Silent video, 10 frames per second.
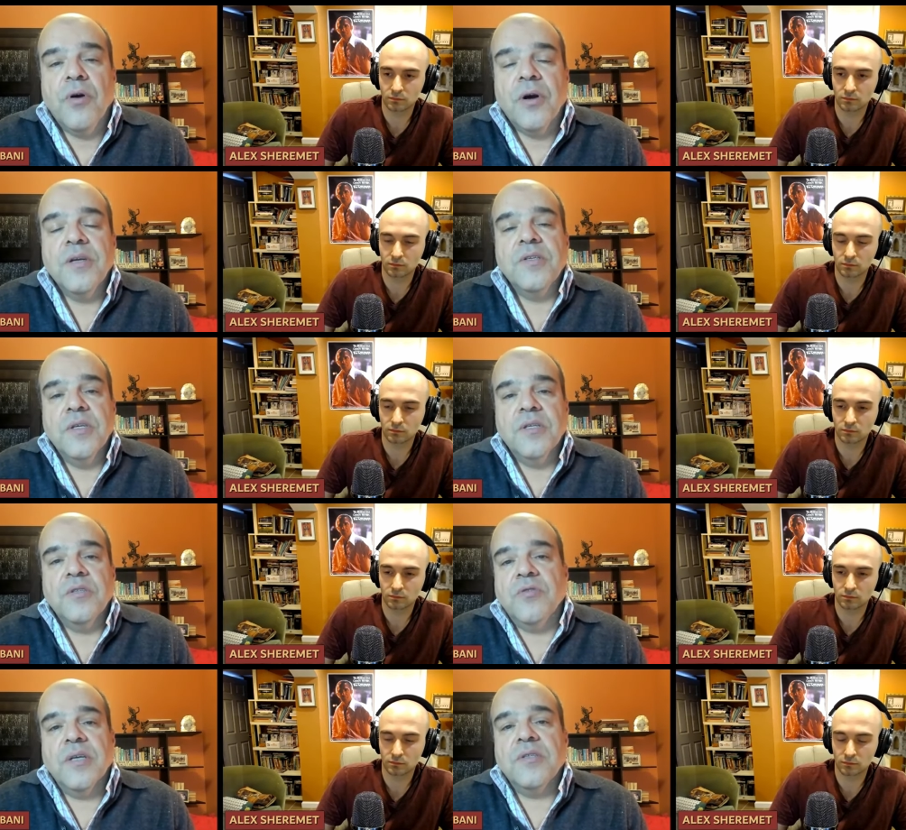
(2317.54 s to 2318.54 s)
Speaker 1: partisan
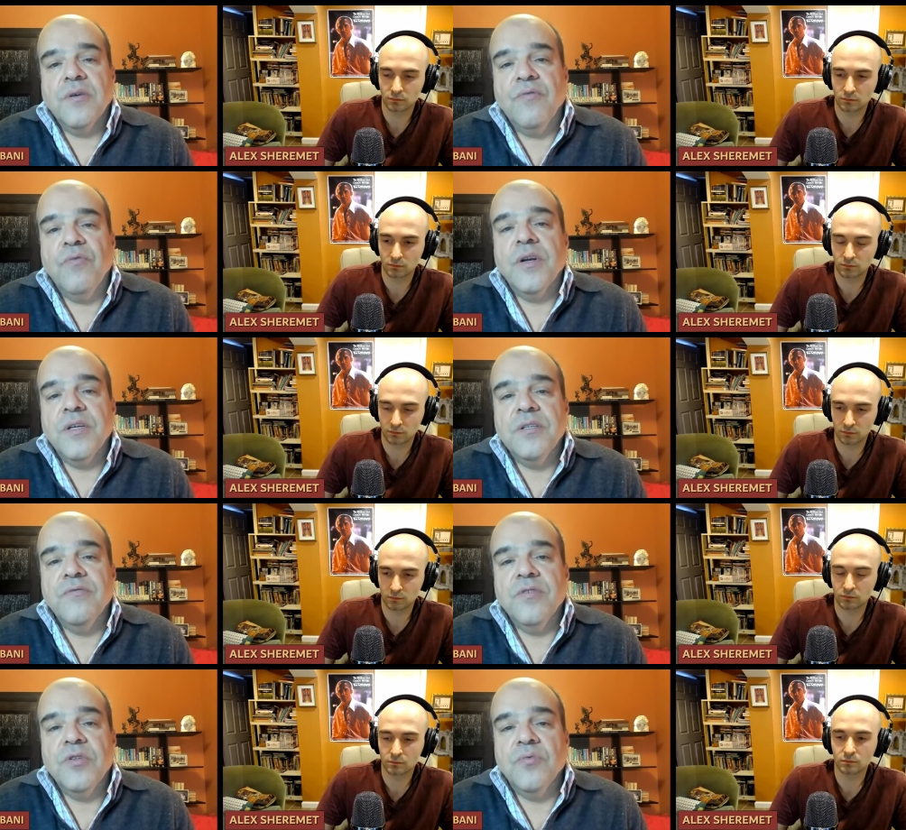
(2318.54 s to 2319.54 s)
interests of one
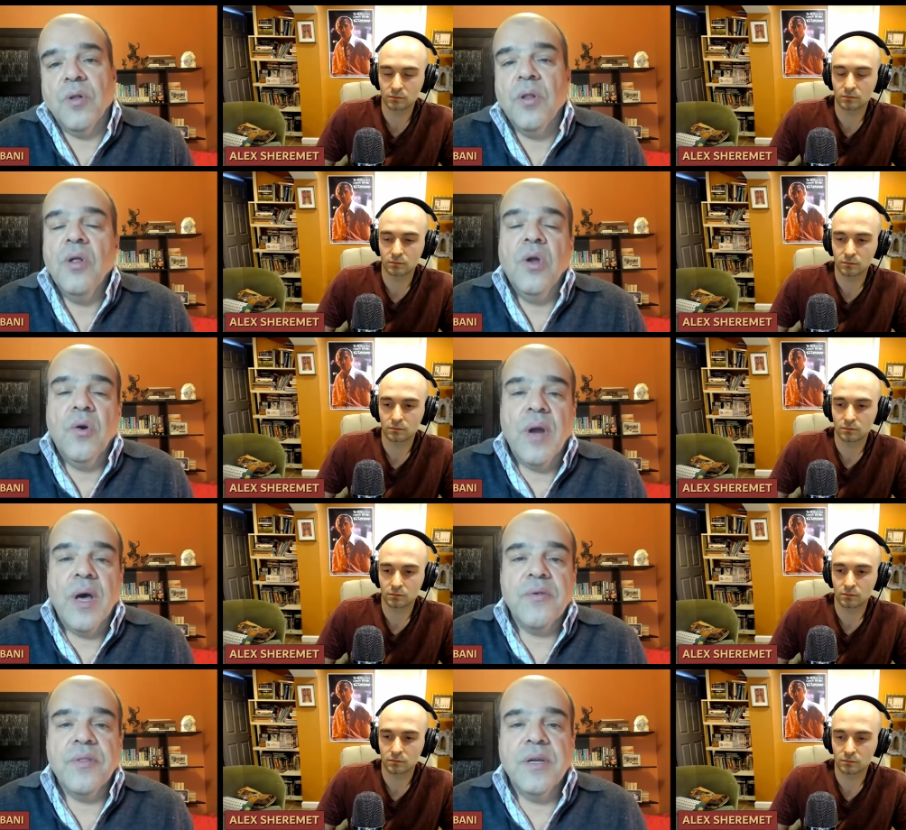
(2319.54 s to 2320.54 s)
individual
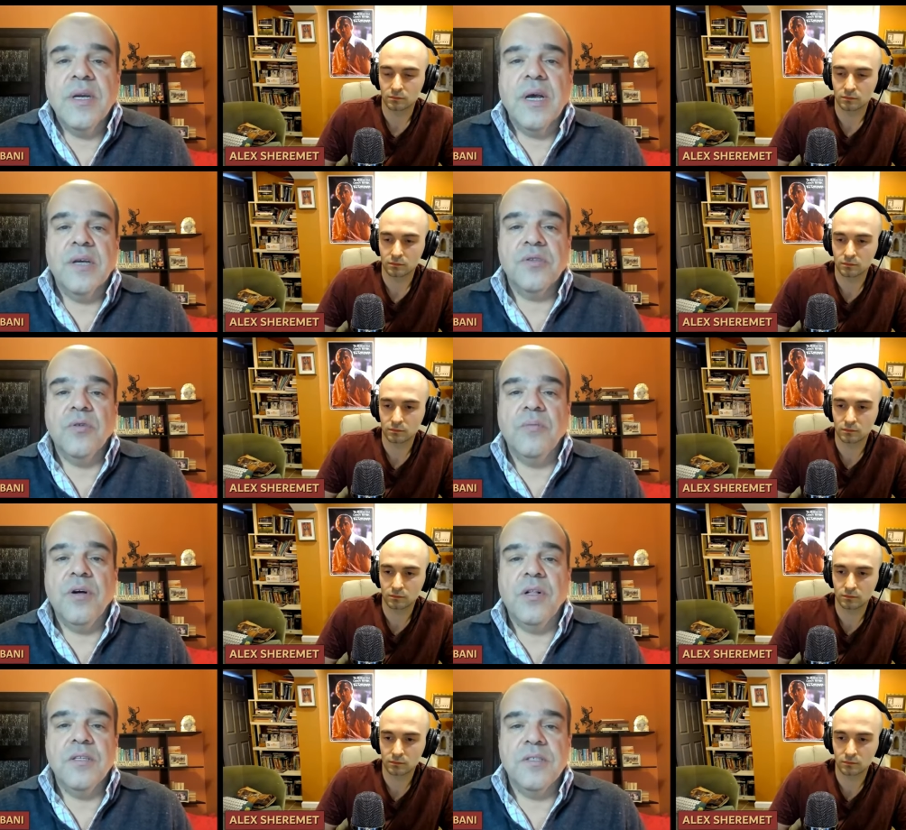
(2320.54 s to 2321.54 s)
rather than a national
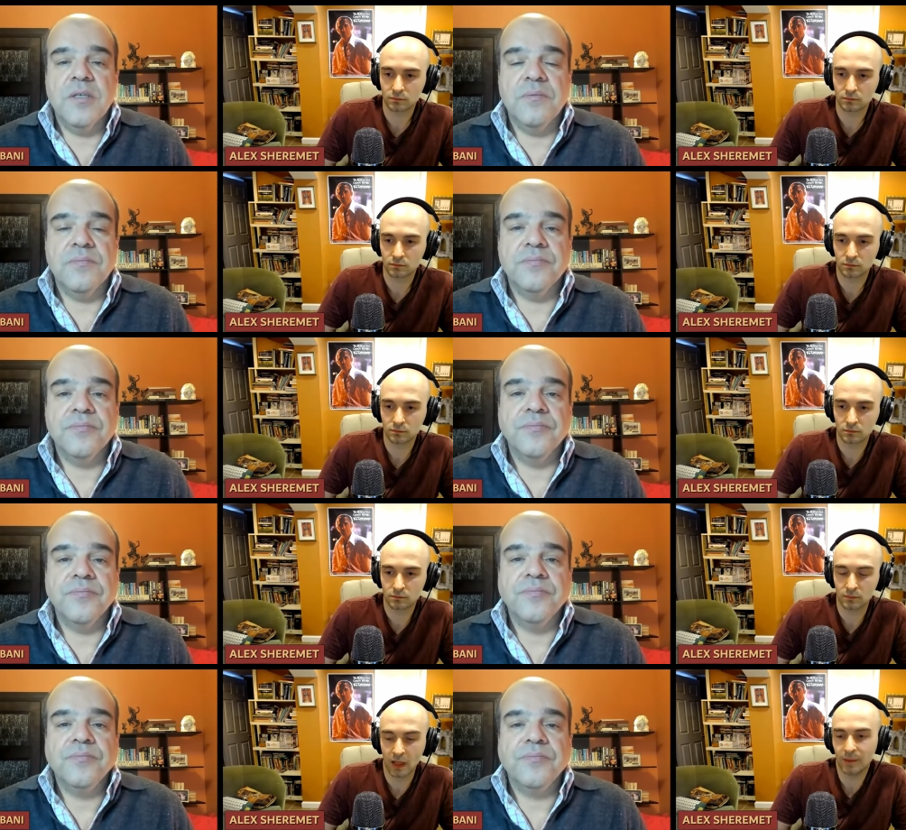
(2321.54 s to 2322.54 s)
policy.
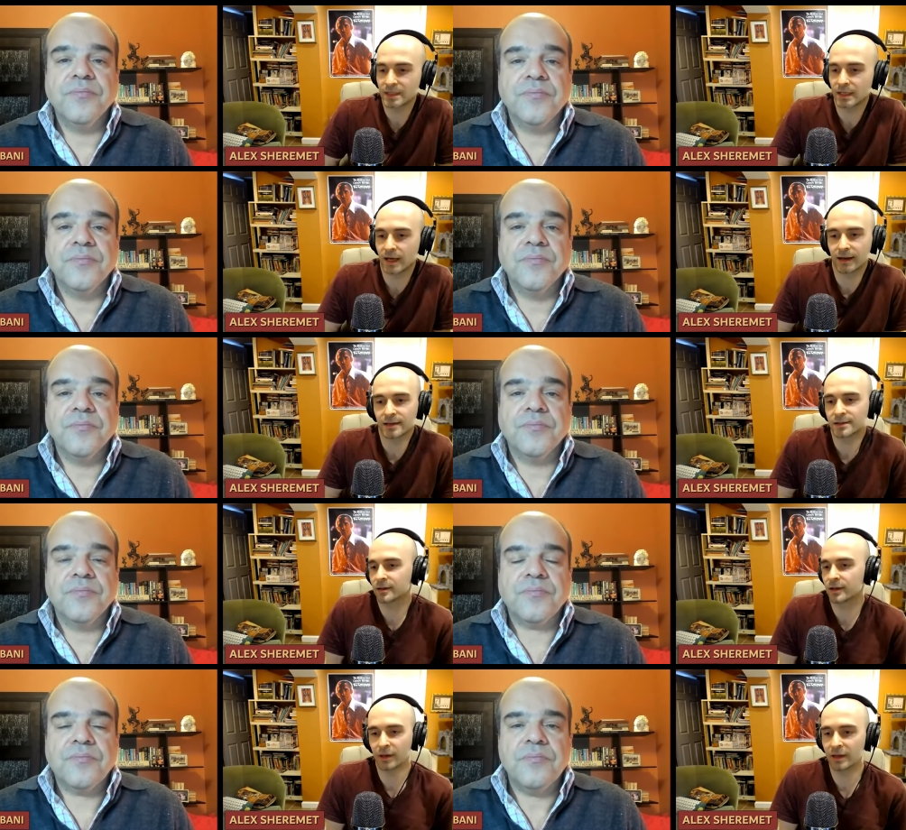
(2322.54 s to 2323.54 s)
Speaker 2: And
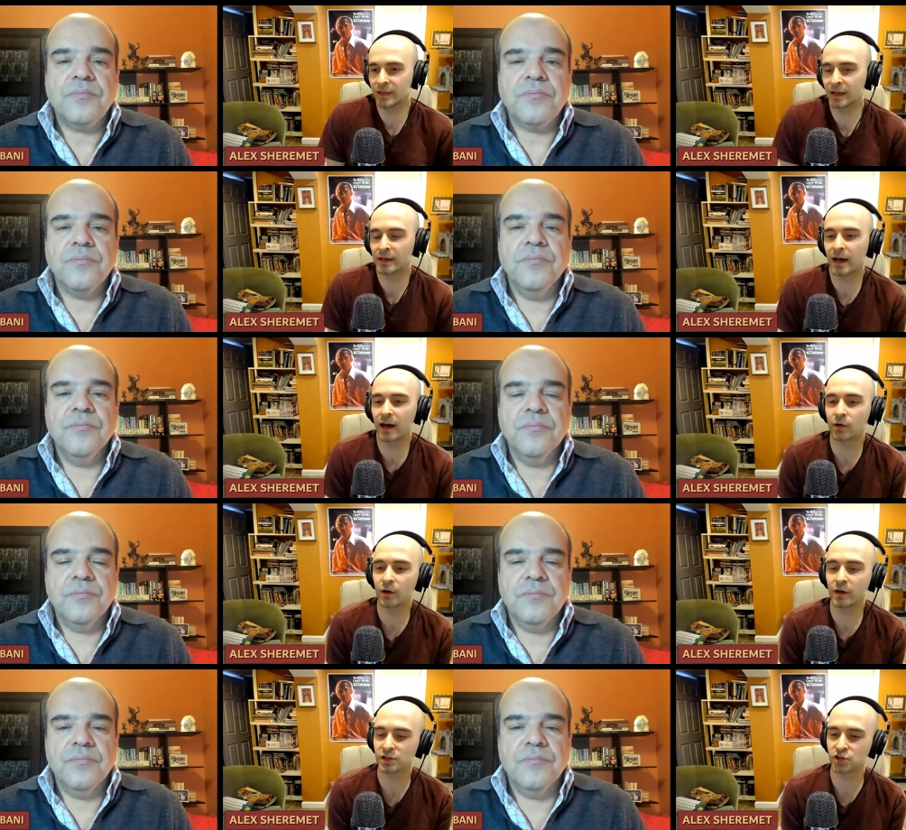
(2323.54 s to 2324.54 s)
besides, you know, even
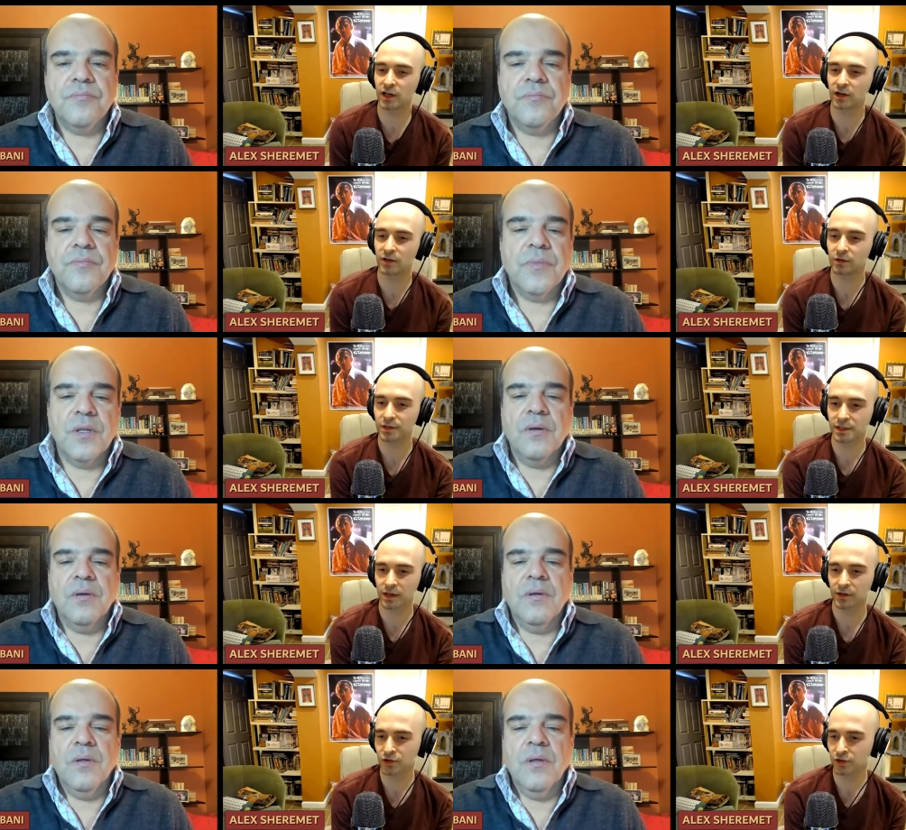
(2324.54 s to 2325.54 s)
Netanyahu and his
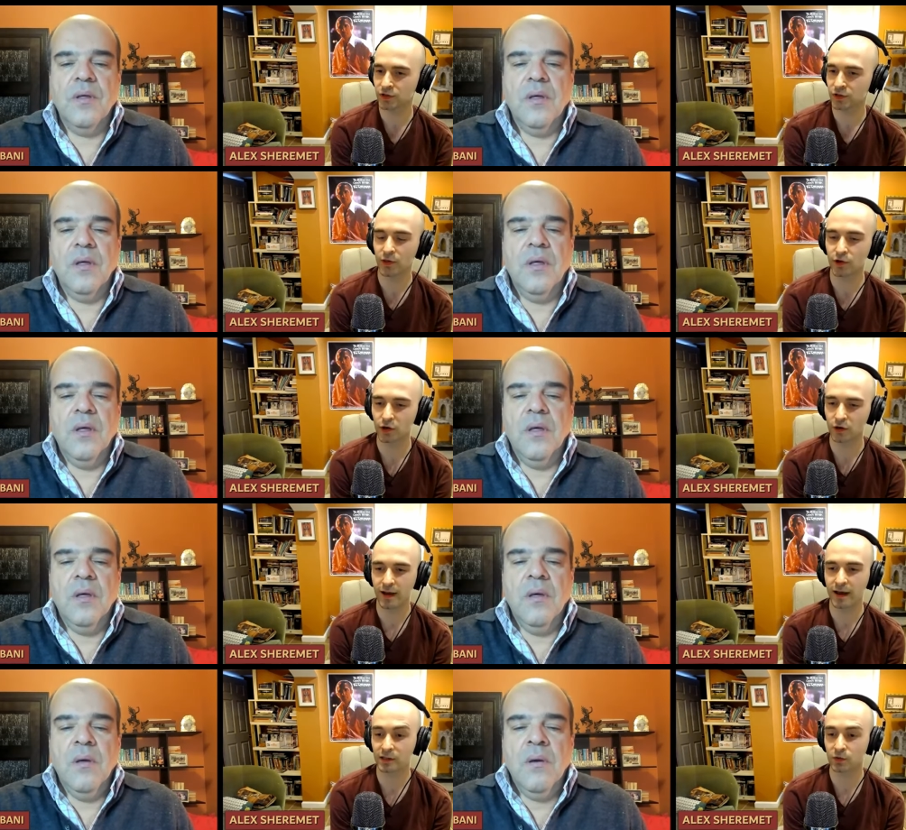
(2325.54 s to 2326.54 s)
generals, uh, there's also a third
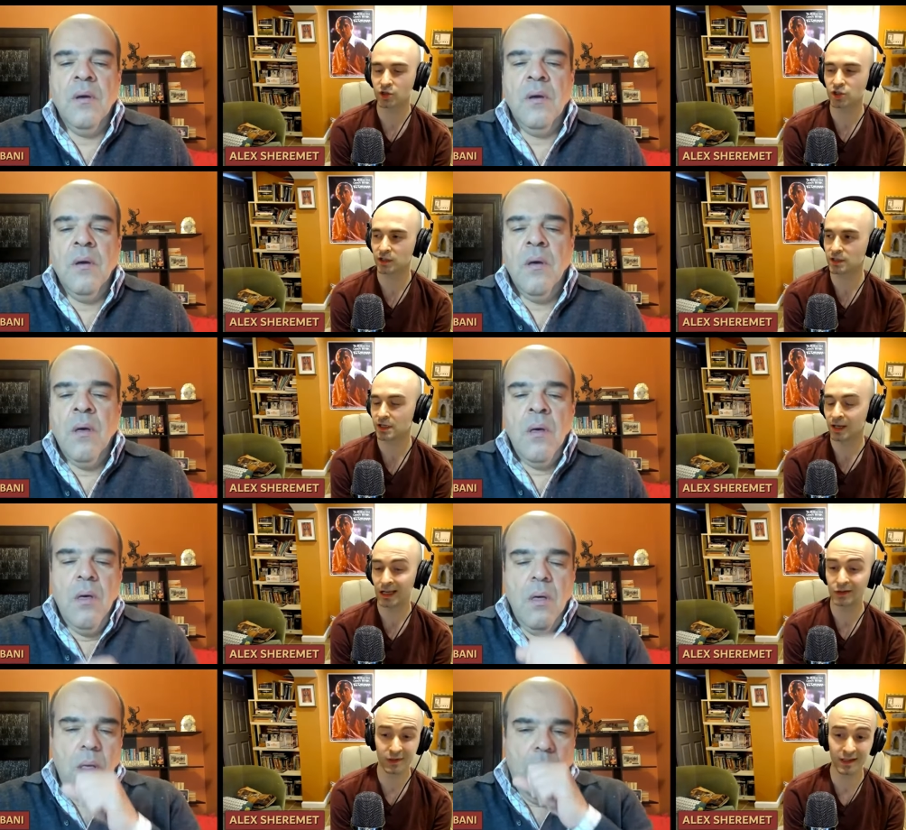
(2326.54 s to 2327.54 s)
factor, which is
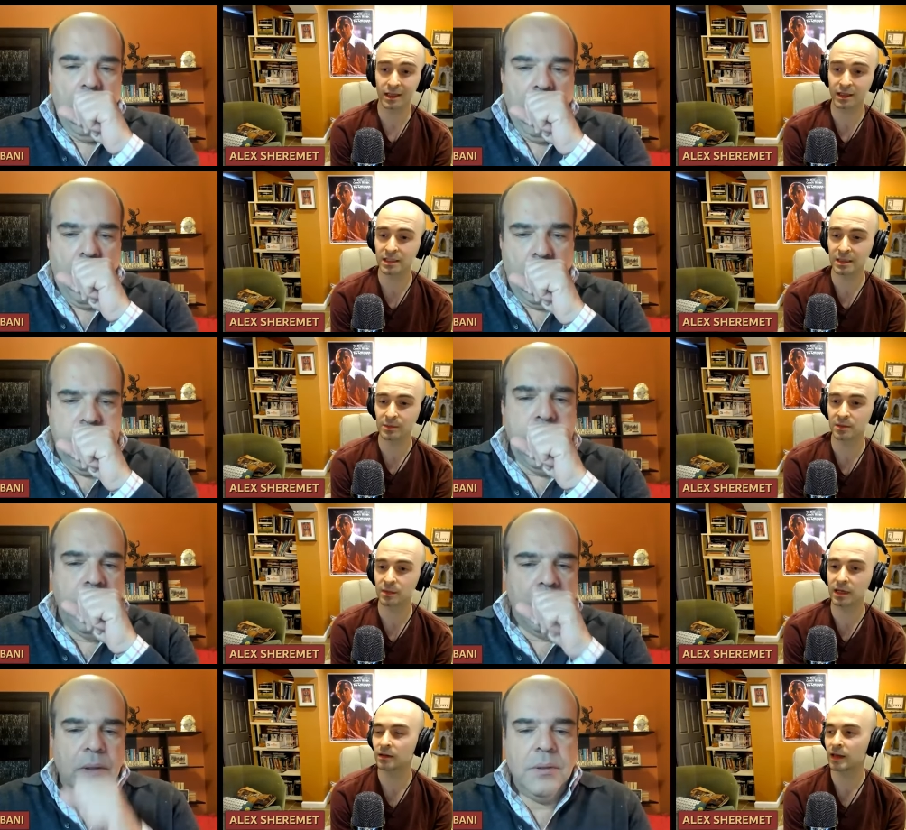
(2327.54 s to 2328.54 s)
it really does seem
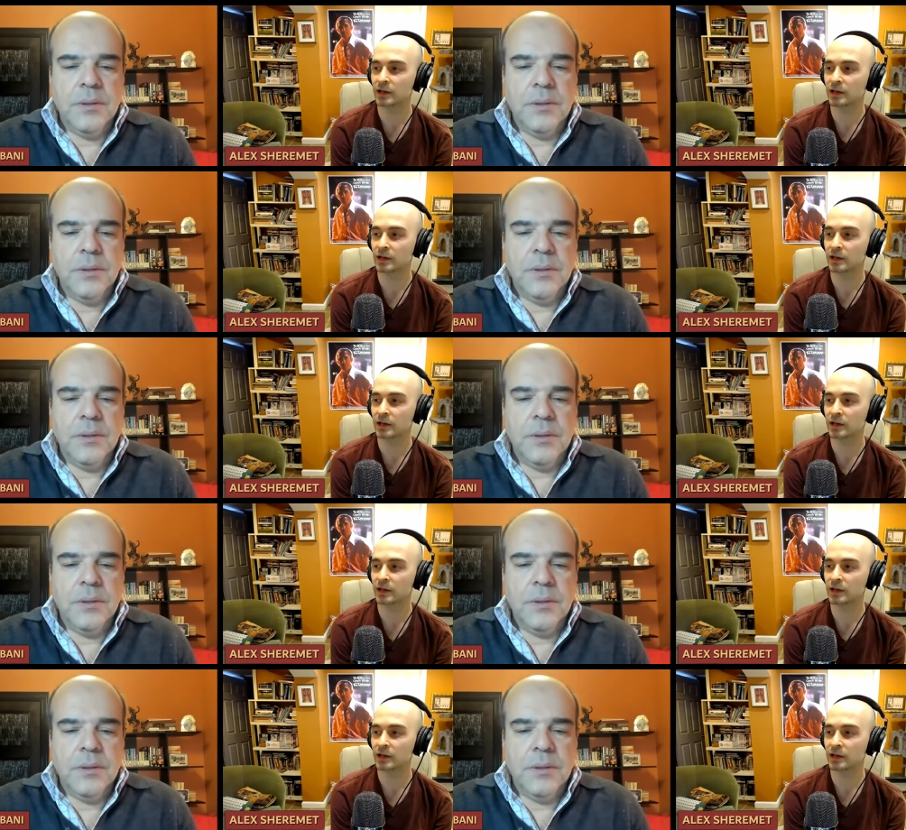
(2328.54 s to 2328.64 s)
to me